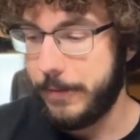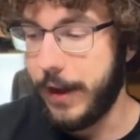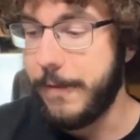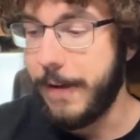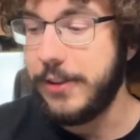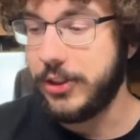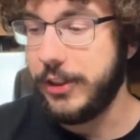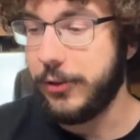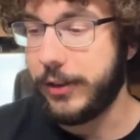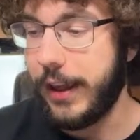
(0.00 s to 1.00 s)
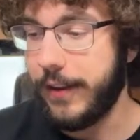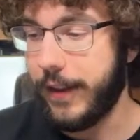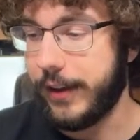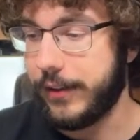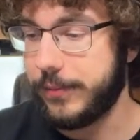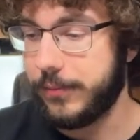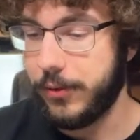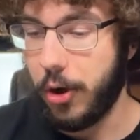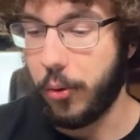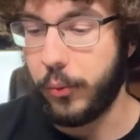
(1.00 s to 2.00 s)
And eventually you'll get, like,
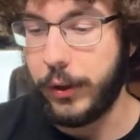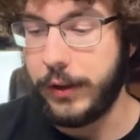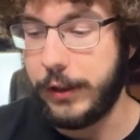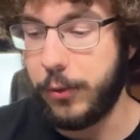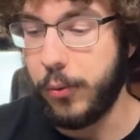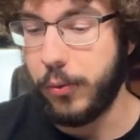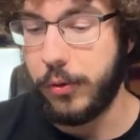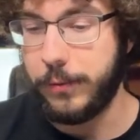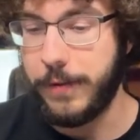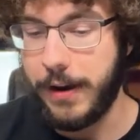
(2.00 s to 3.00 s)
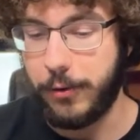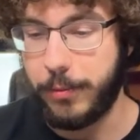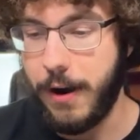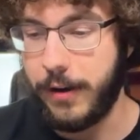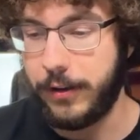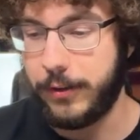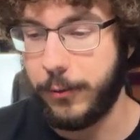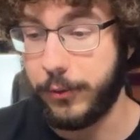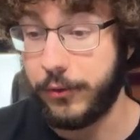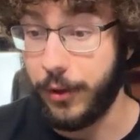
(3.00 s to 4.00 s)
a really cool final product
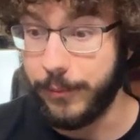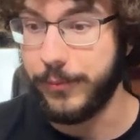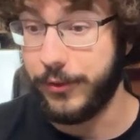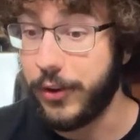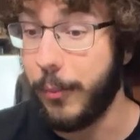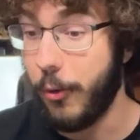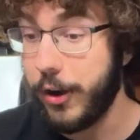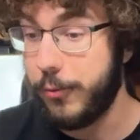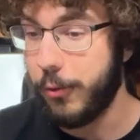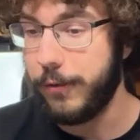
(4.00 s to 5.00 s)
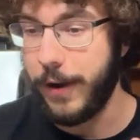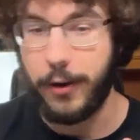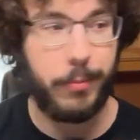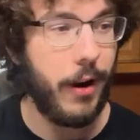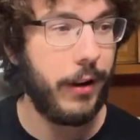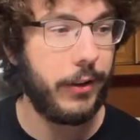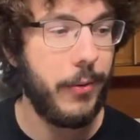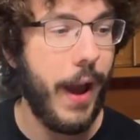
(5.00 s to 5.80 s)
or somewhat cool final product. You